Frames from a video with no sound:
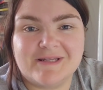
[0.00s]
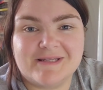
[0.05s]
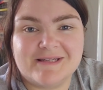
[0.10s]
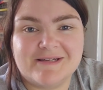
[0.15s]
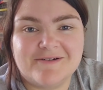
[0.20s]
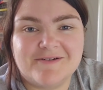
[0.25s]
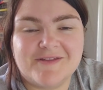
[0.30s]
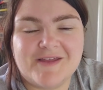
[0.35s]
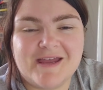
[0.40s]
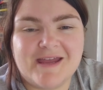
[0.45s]
But
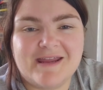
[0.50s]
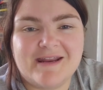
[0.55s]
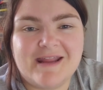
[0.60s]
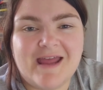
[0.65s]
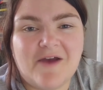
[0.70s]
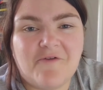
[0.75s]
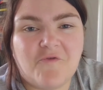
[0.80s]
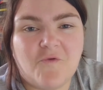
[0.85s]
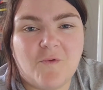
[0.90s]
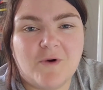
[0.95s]
until then,
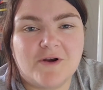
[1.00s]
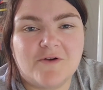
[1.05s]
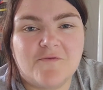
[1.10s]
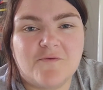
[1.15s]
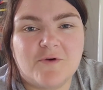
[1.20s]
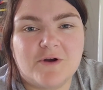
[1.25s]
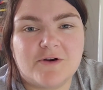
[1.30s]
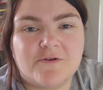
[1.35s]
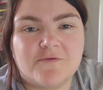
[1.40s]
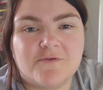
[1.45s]
have a
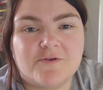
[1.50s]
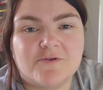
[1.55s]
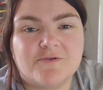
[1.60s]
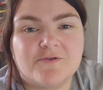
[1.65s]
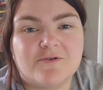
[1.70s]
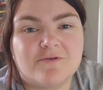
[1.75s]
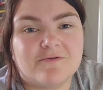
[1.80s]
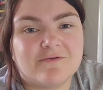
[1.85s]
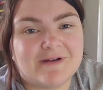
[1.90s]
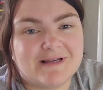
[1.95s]
wonderful,
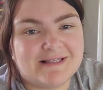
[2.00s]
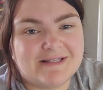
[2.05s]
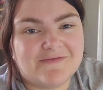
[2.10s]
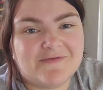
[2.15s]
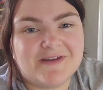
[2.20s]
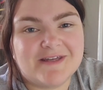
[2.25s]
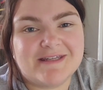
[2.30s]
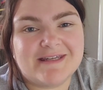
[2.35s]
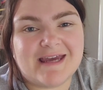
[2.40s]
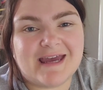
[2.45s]
wonderful rest
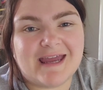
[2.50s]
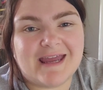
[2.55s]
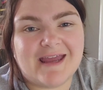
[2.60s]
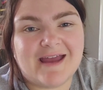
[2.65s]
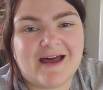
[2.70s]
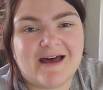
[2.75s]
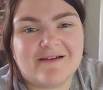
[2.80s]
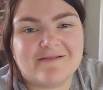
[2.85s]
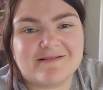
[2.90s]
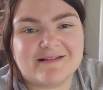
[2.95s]
of your
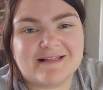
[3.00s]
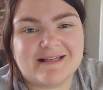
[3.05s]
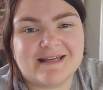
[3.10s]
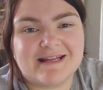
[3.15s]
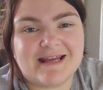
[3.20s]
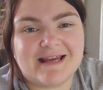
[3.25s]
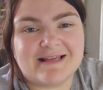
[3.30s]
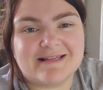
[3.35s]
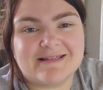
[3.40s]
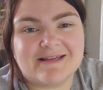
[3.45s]
day. I'll see
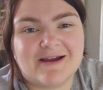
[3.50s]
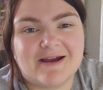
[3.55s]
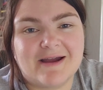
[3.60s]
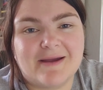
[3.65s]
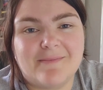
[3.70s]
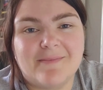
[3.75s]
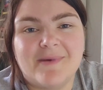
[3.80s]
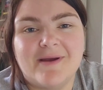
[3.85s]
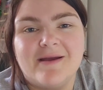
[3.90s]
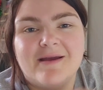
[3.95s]
you next
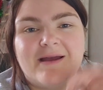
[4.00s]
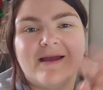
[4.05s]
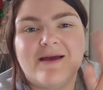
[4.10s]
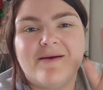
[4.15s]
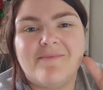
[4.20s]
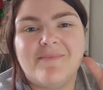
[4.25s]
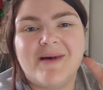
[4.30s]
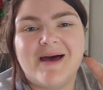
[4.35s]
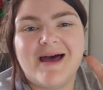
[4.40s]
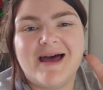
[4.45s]
time.
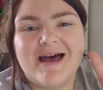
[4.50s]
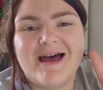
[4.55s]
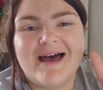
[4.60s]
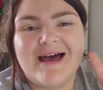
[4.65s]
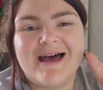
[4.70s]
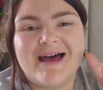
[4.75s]
Bye!